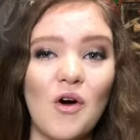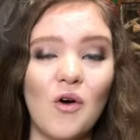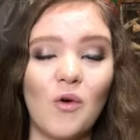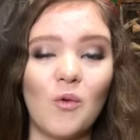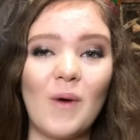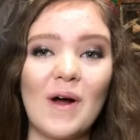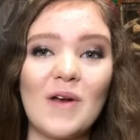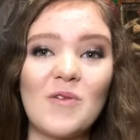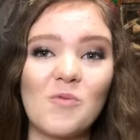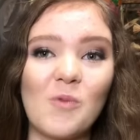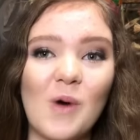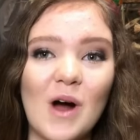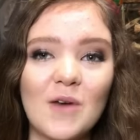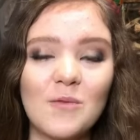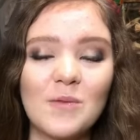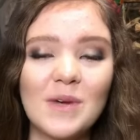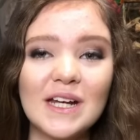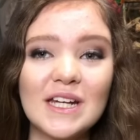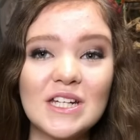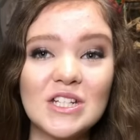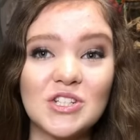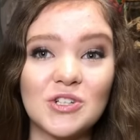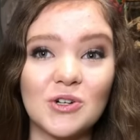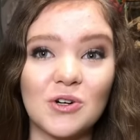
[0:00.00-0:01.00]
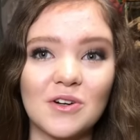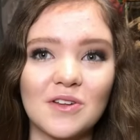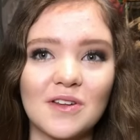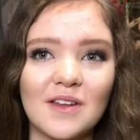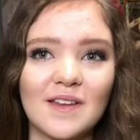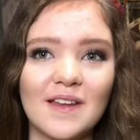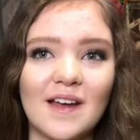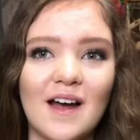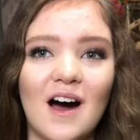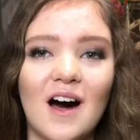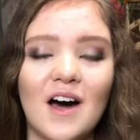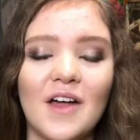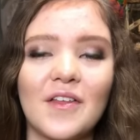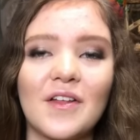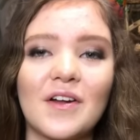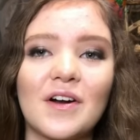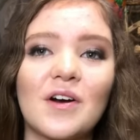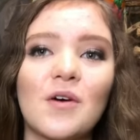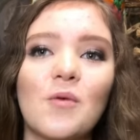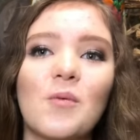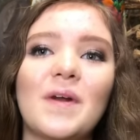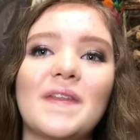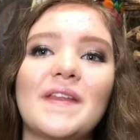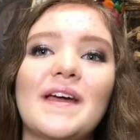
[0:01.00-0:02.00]
When one wing is shorter than the
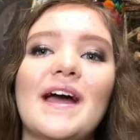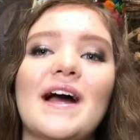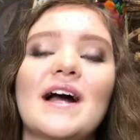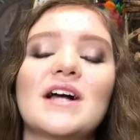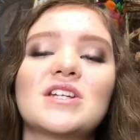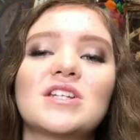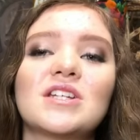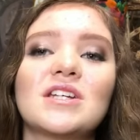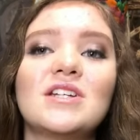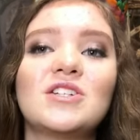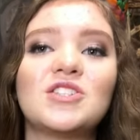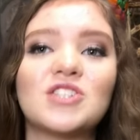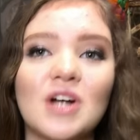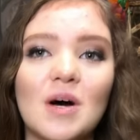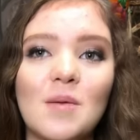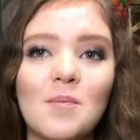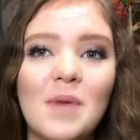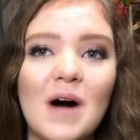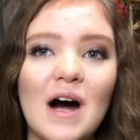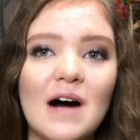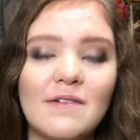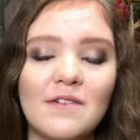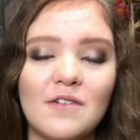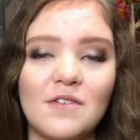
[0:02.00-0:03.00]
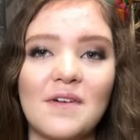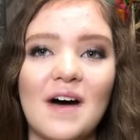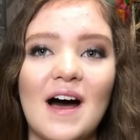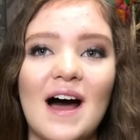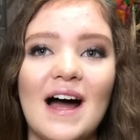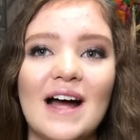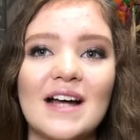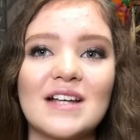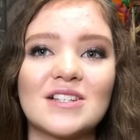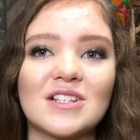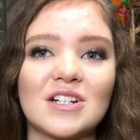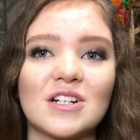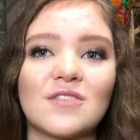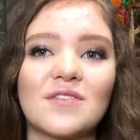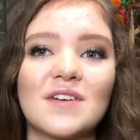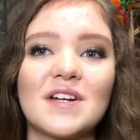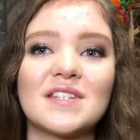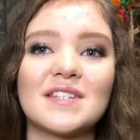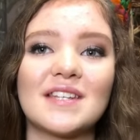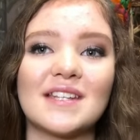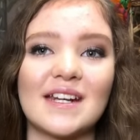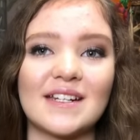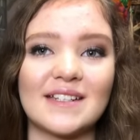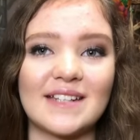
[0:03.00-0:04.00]
other, when they actually jump off of a high
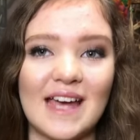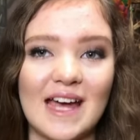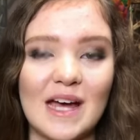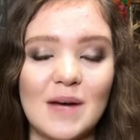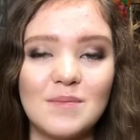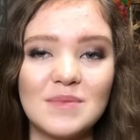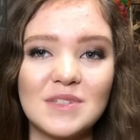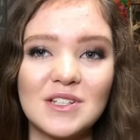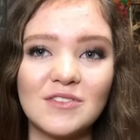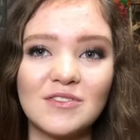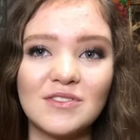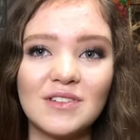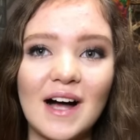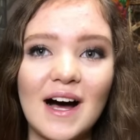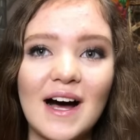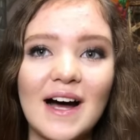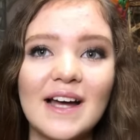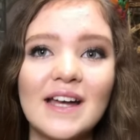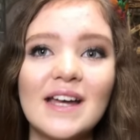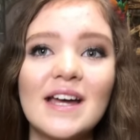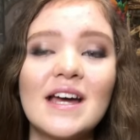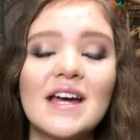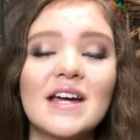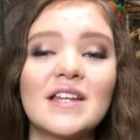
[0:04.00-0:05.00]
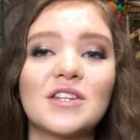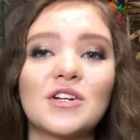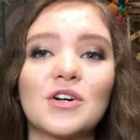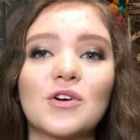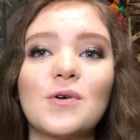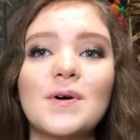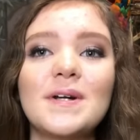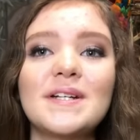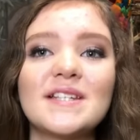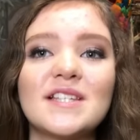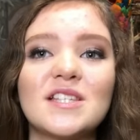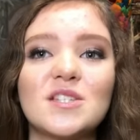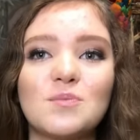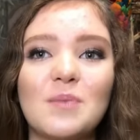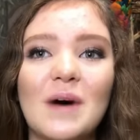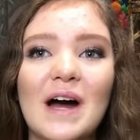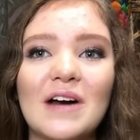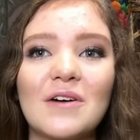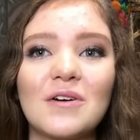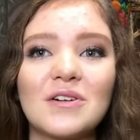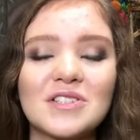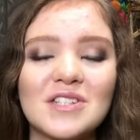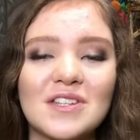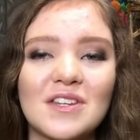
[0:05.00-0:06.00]
surface and attempt to fly, they're going to
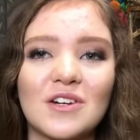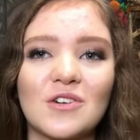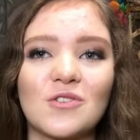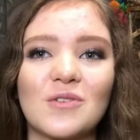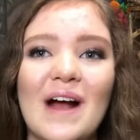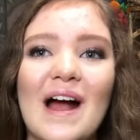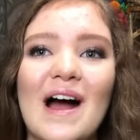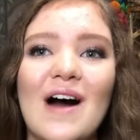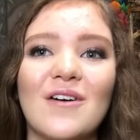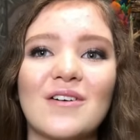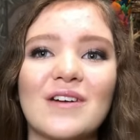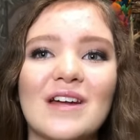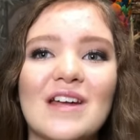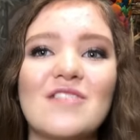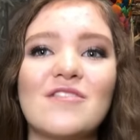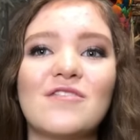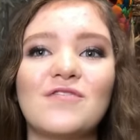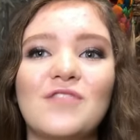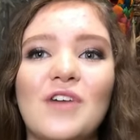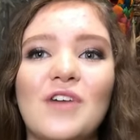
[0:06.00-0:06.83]
spiral to the ground and